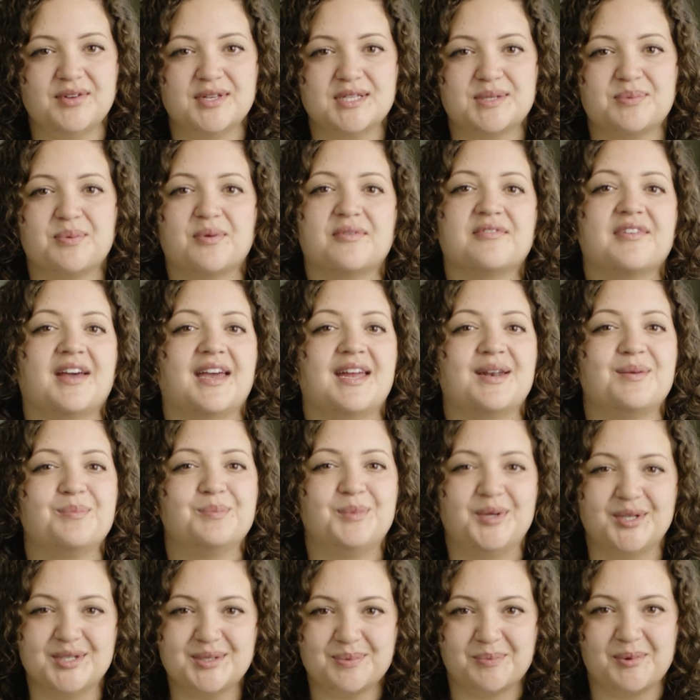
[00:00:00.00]
levels provide
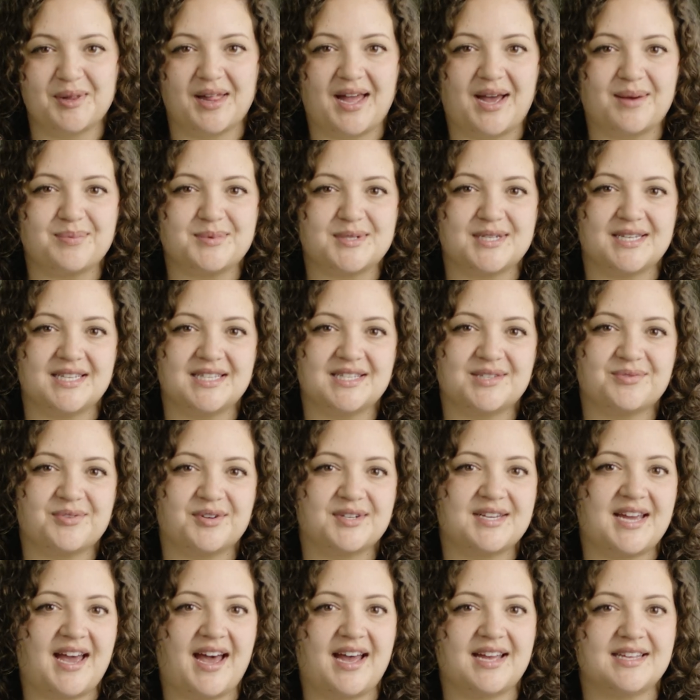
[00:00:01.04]
multiple options for
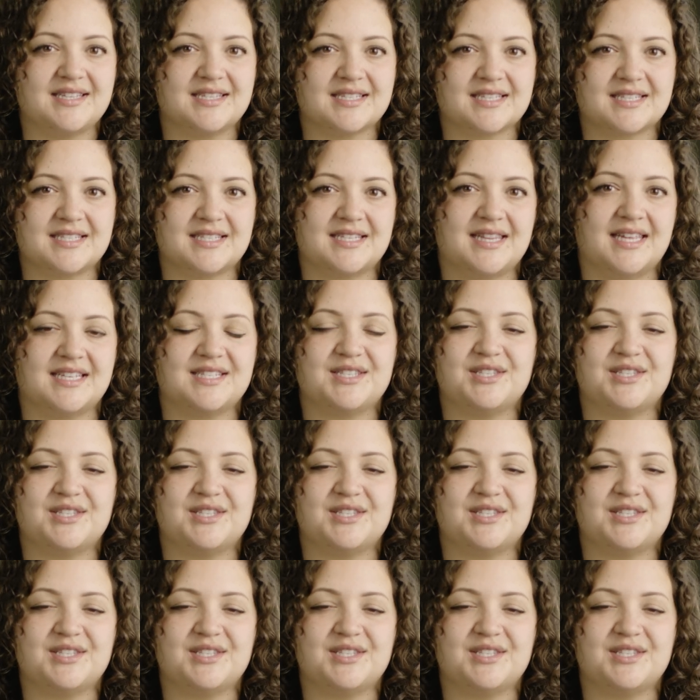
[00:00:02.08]
tasks